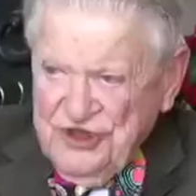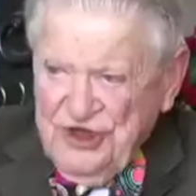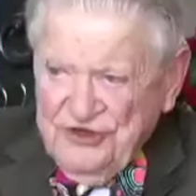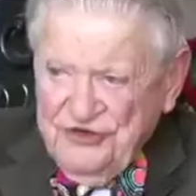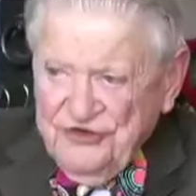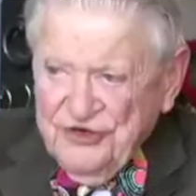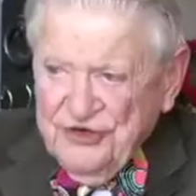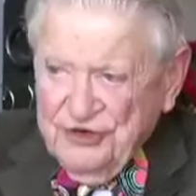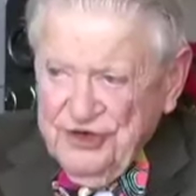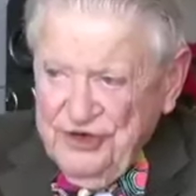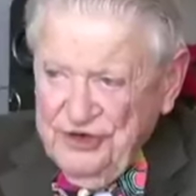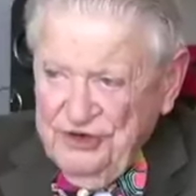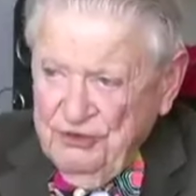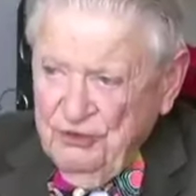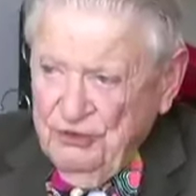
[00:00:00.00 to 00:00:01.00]
is not a
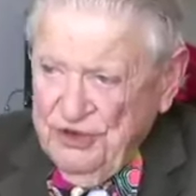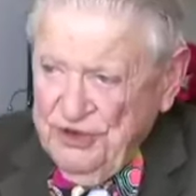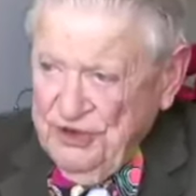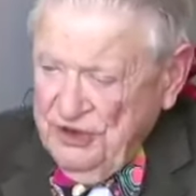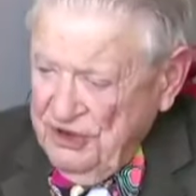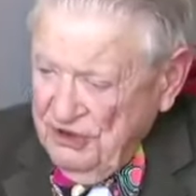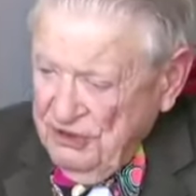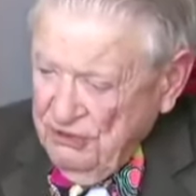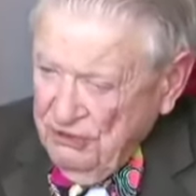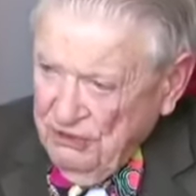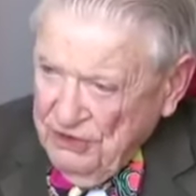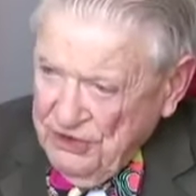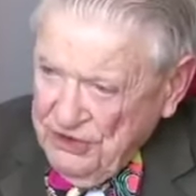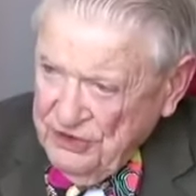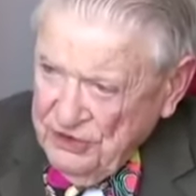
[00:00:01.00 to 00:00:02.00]
theory when
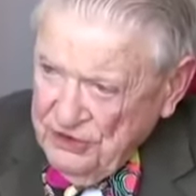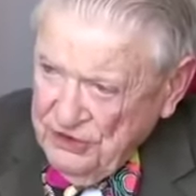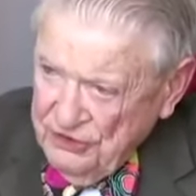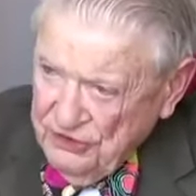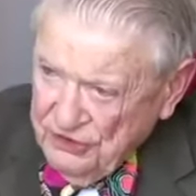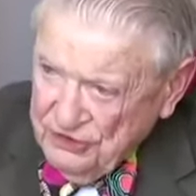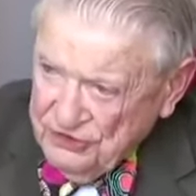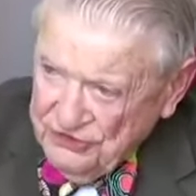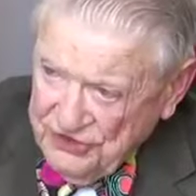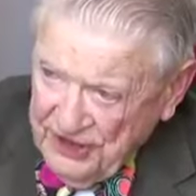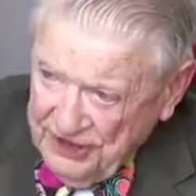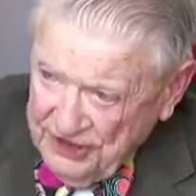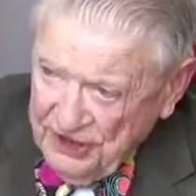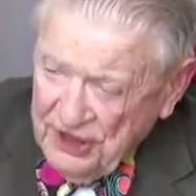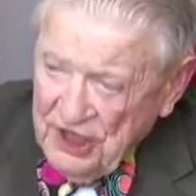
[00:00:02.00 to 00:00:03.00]
when there's
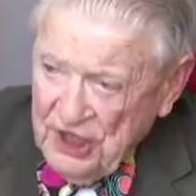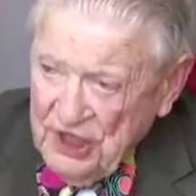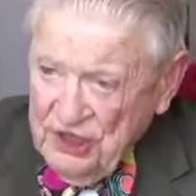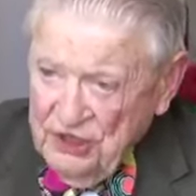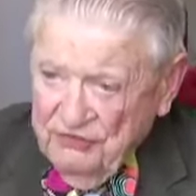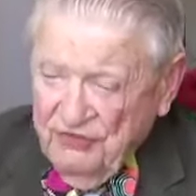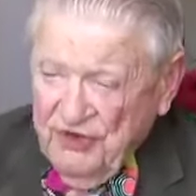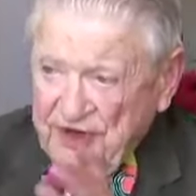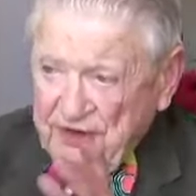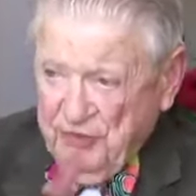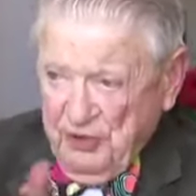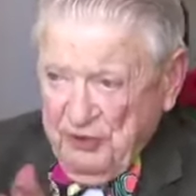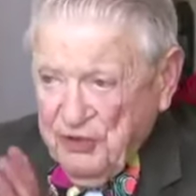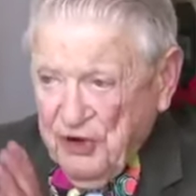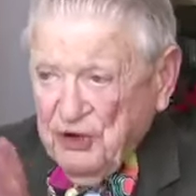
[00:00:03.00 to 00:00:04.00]
data. If I
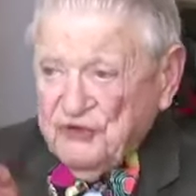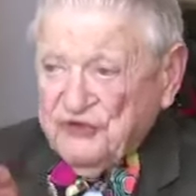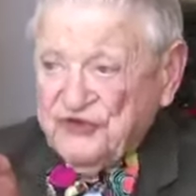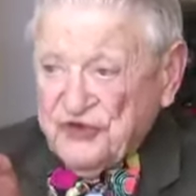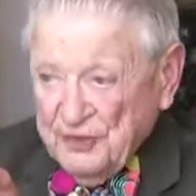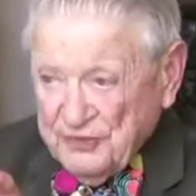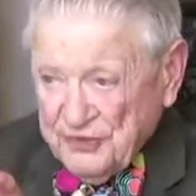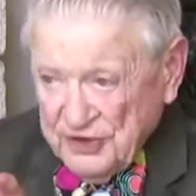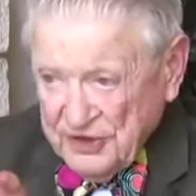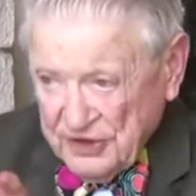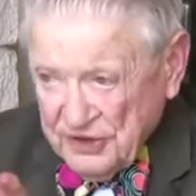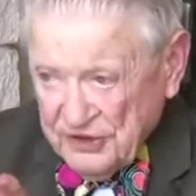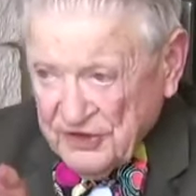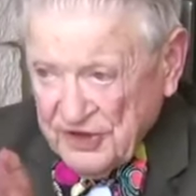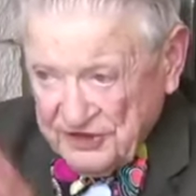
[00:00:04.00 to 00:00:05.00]
propose right.
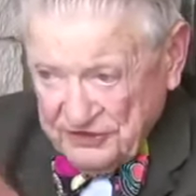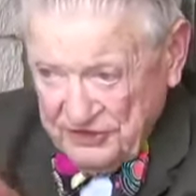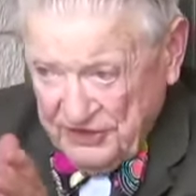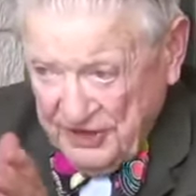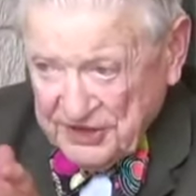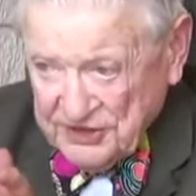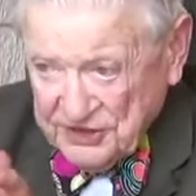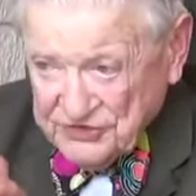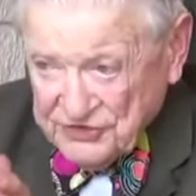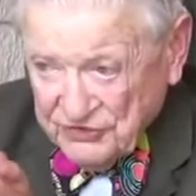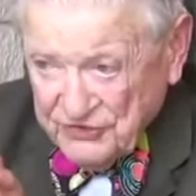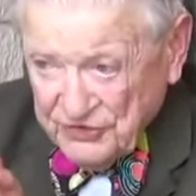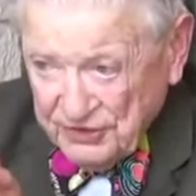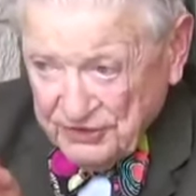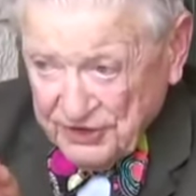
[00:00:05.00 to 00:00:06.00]
something, that that is
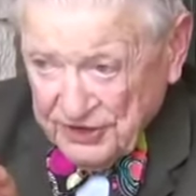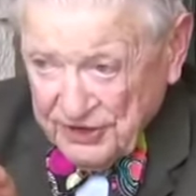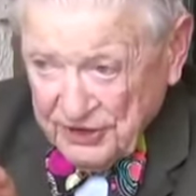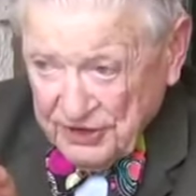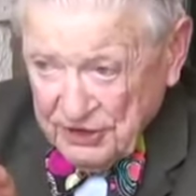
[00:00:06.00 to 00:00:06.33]
a theory.